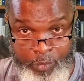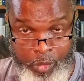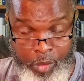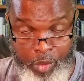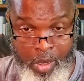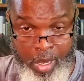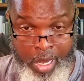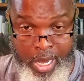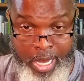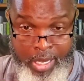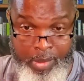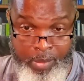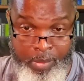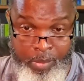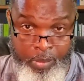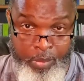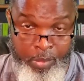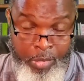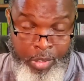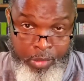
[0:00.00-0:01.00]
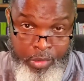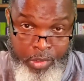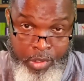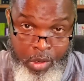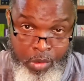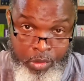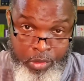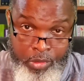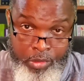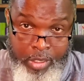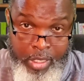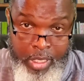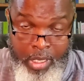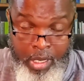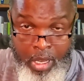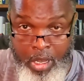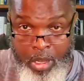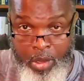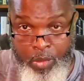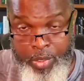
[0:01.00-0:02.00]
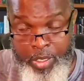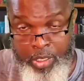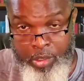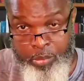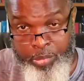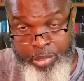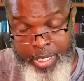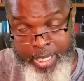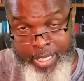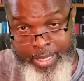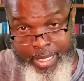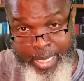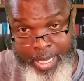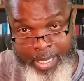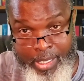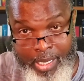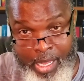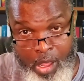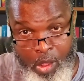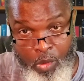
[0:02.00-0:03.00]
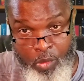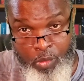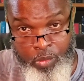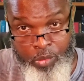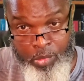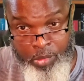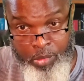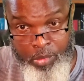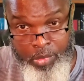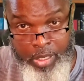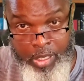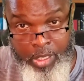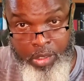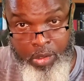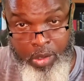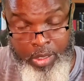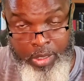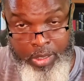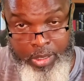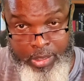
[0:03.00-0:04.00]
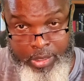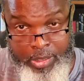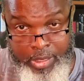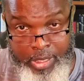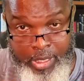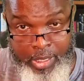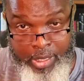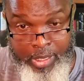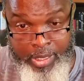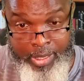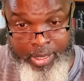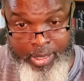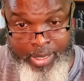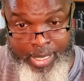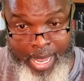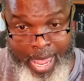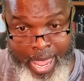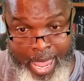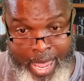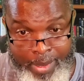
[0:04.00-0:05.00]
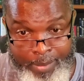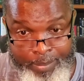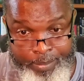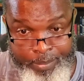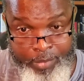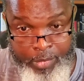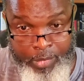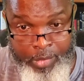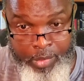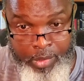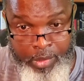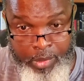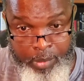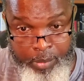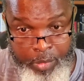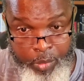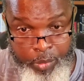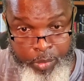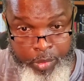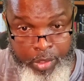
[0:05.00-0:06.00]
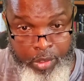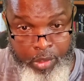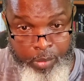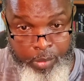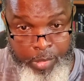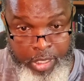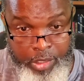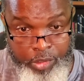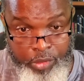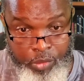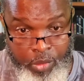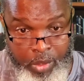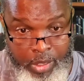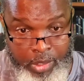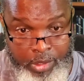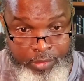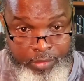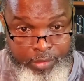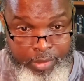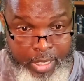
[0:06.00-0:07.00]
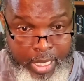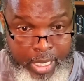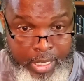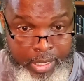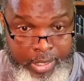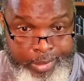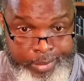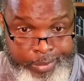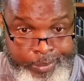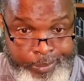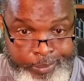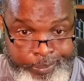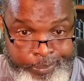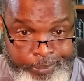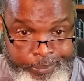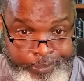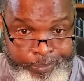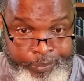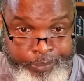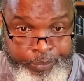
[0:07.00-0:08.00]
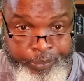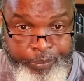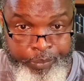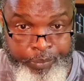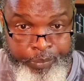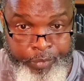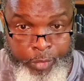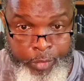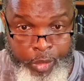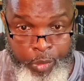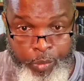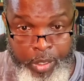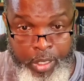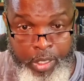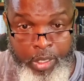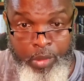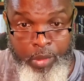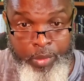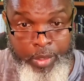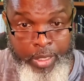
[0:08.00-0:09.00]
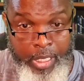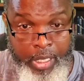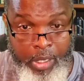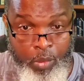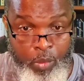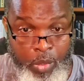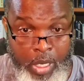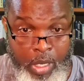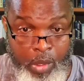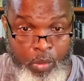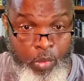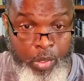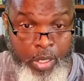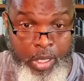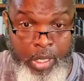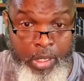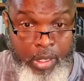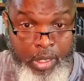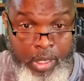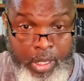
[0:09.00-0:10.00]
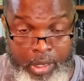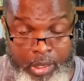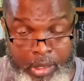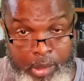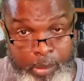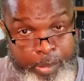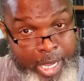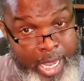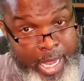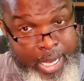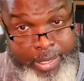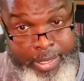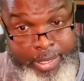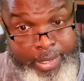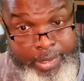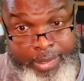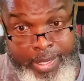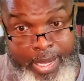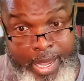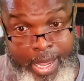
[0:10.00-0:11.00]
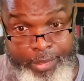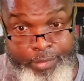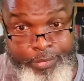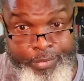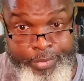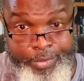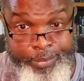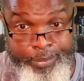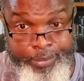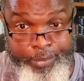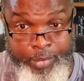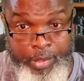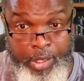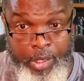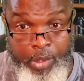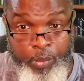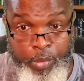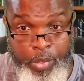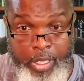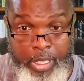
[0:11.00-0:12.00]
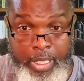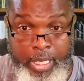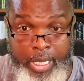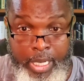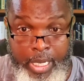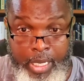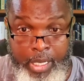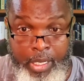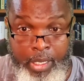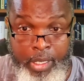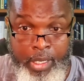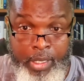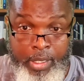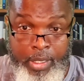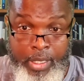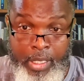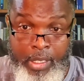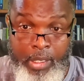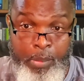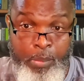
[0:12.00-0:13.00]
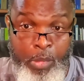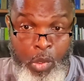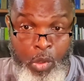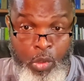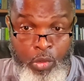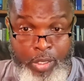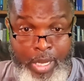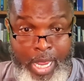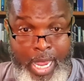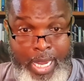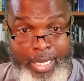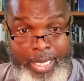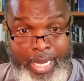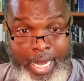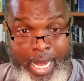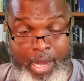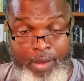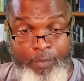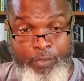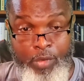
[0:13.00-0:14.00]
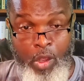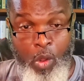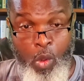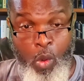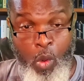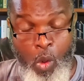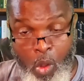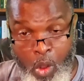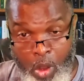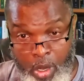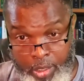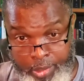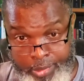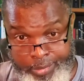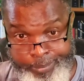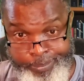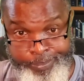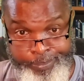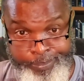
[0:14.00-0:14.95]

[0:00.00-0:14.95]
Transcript: All right? But notice they always break that law in order to tell their lie. But we're going to make you understand that. We don't care one way or another about their doctrine. We care that the Most High gave the order.